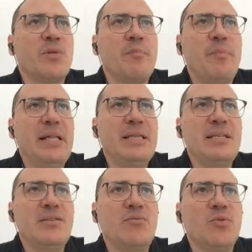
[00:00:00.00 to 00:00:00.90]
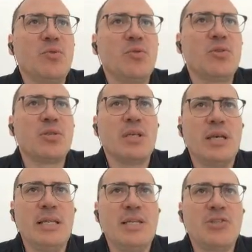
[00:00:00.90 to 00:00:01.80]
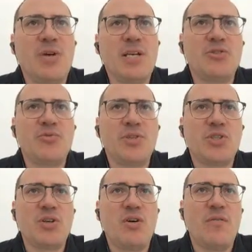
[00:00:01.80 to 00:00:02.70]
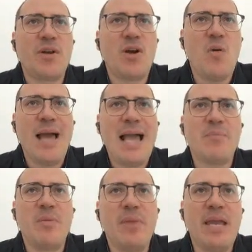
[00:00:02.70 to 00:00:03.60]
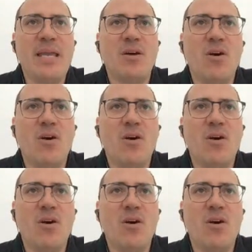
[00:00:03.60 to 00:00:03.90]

We're building the root, and it tries to resolve com-acme main